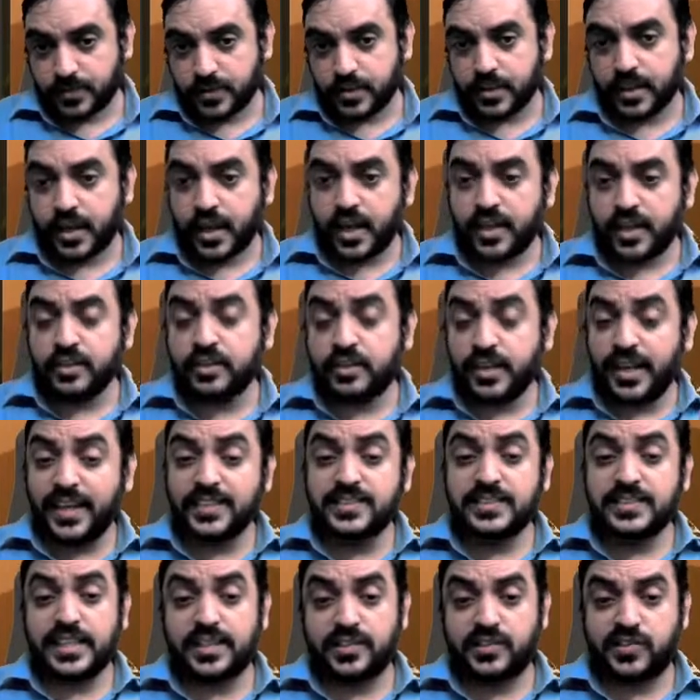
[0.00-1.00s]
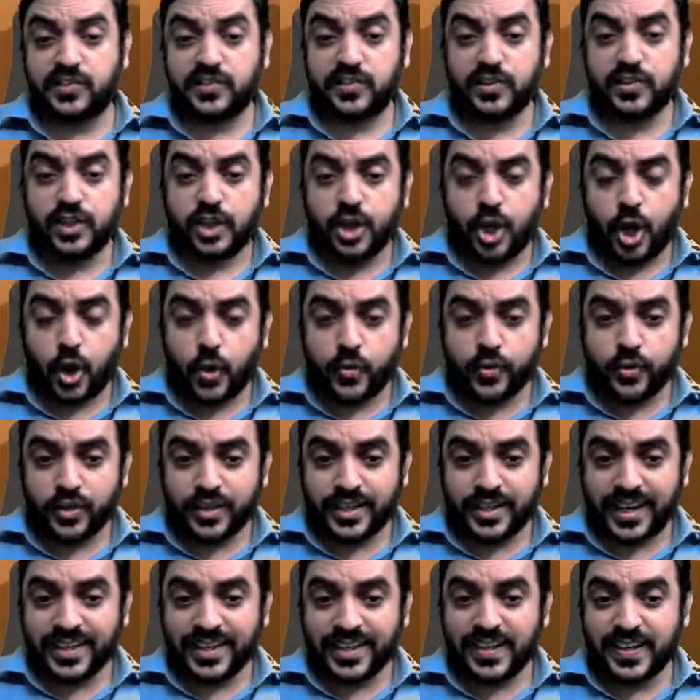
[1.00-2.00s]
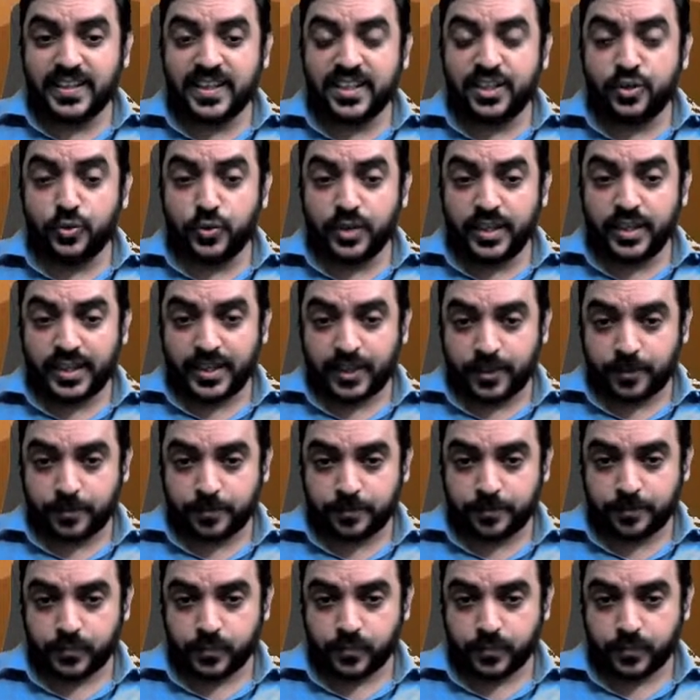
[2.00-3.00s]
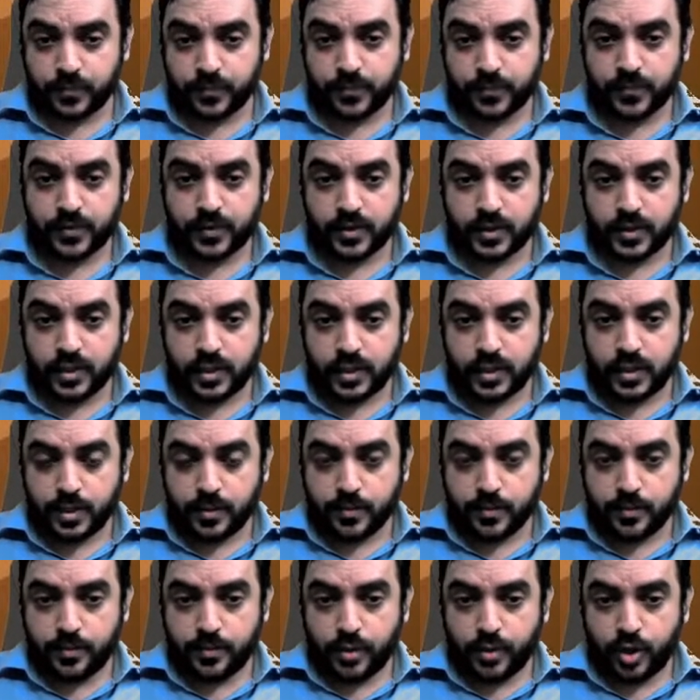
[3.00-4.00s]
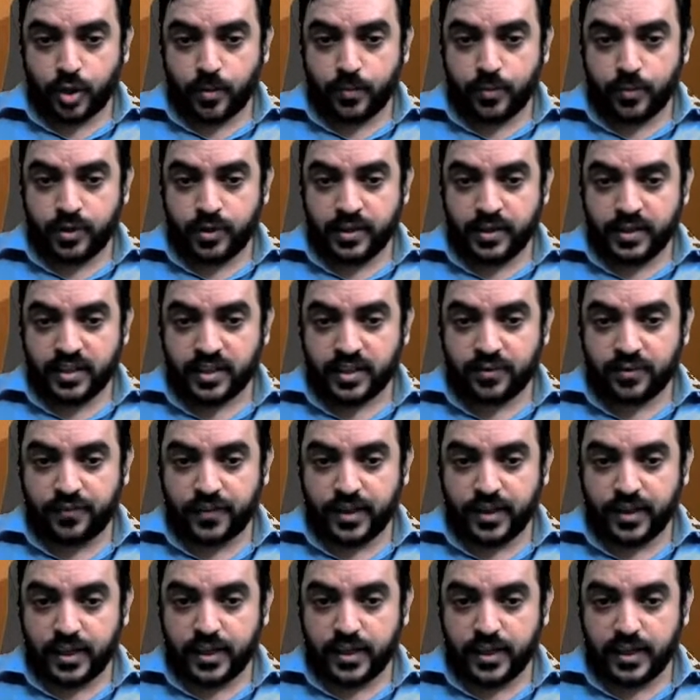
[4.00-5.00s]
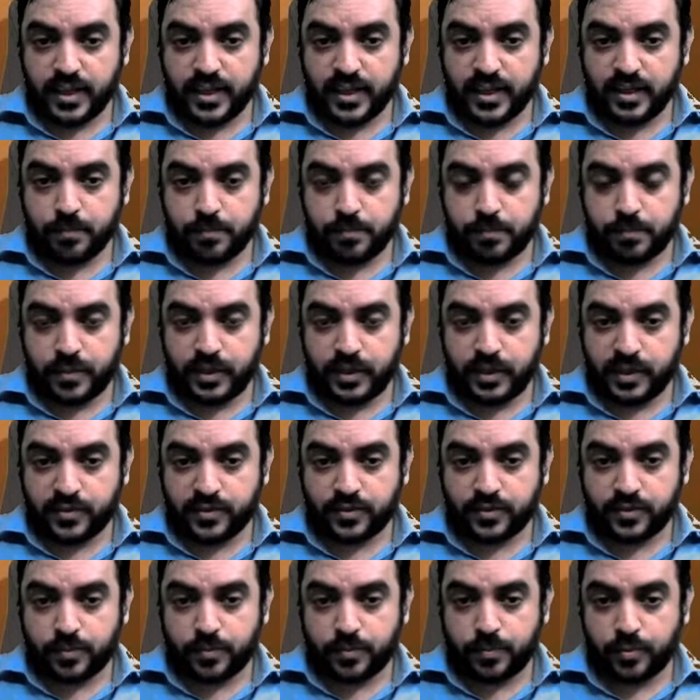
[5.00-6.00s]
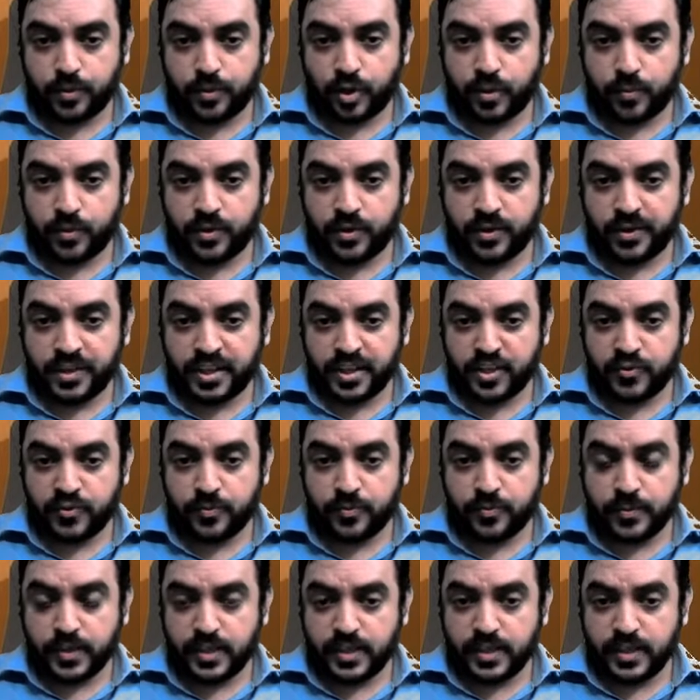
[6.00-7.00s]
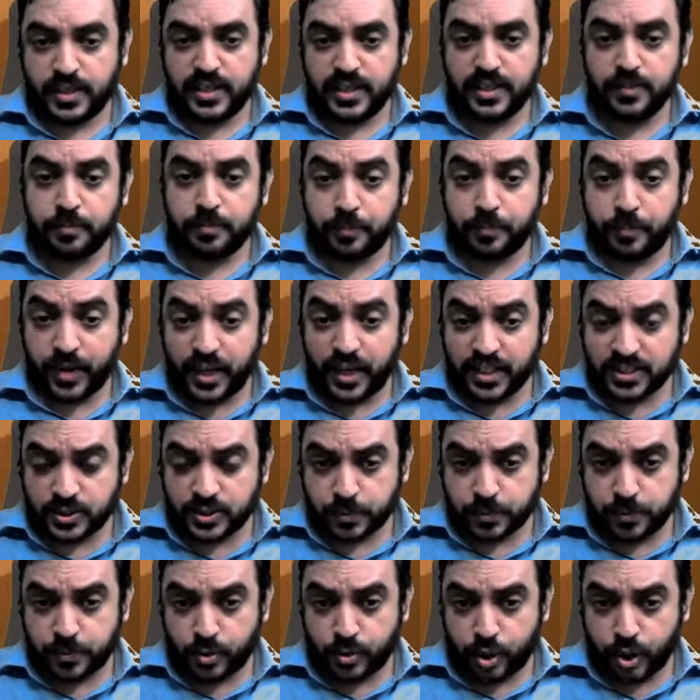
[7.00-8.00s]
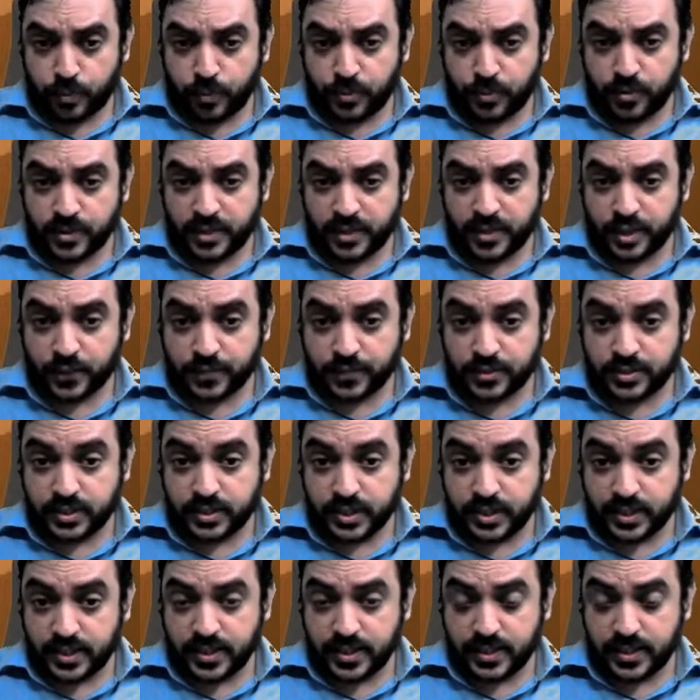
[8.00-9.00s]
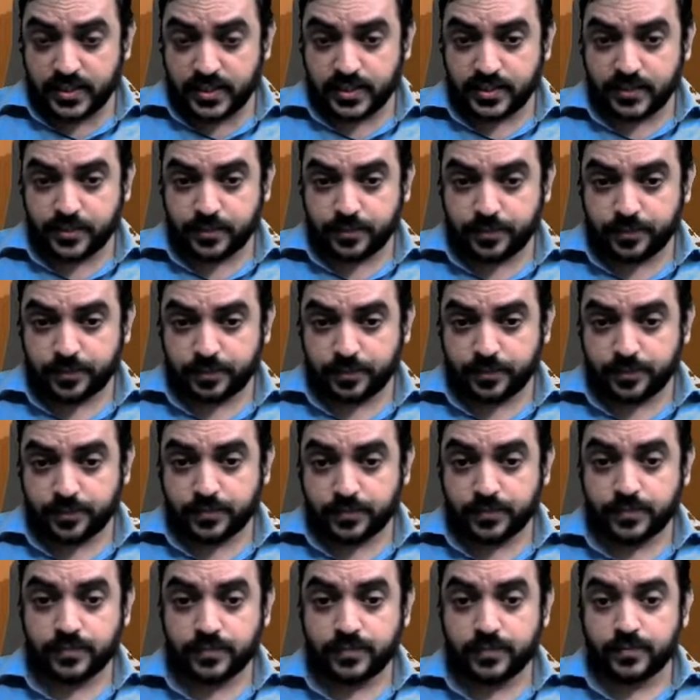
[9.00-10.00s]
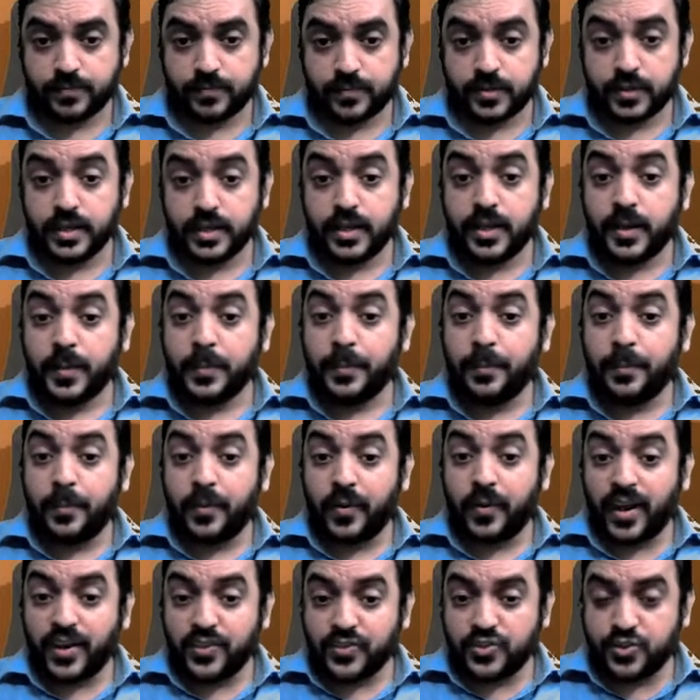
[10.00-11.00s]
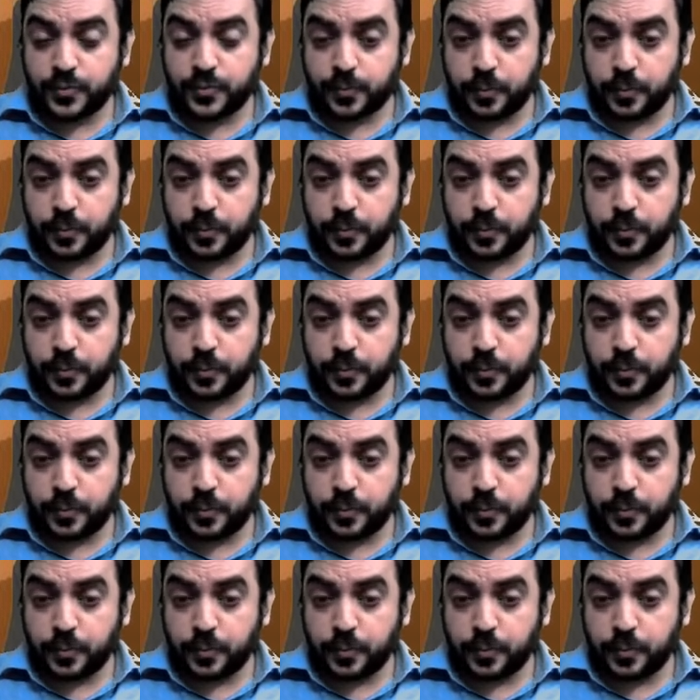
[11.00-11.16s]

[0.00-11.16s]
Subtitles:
And three sets. How do you calculate the union? Probability of A plus probability of B plus probability of C plus